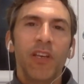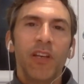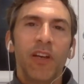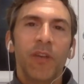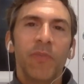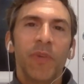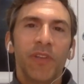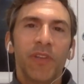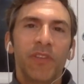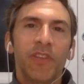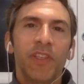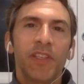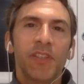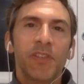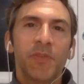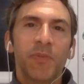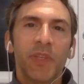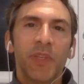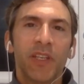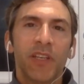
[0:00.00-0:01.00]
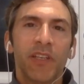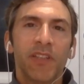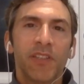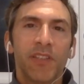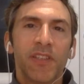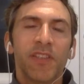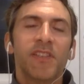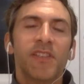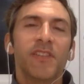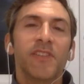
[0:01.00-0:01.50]
about this because
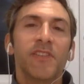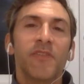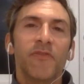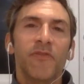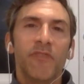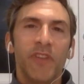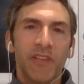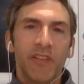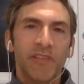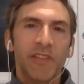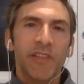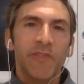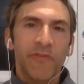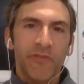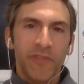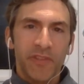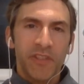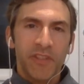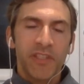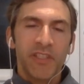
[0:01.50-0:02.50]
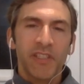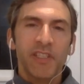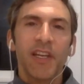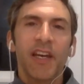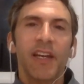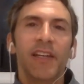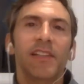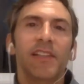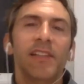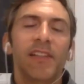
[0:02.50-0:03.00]
this is a very
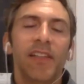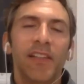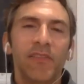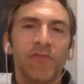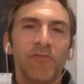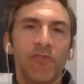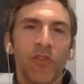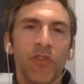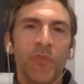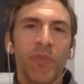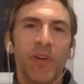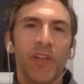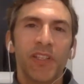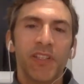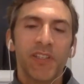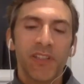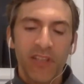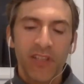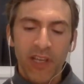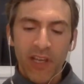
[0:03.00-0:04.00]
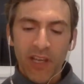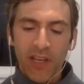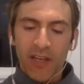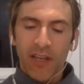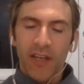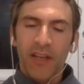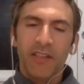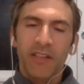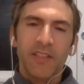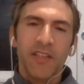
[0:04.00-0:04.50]
versatile and robust
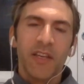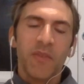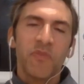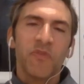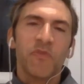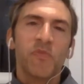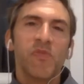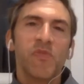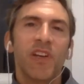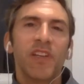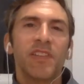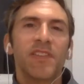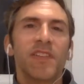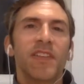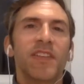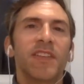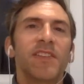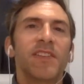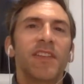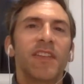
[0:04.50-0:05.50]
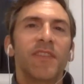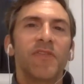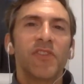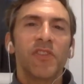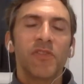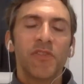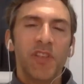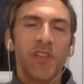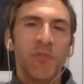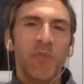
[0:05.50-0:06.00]
type of process that I've
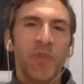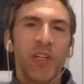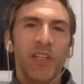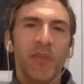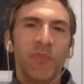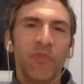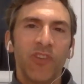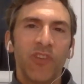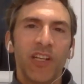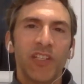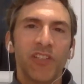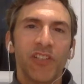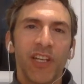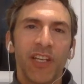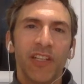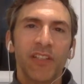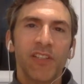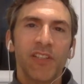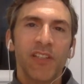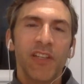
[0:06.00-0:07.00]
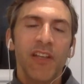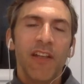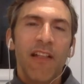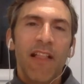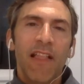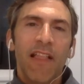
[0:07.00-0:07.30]
used in many projects.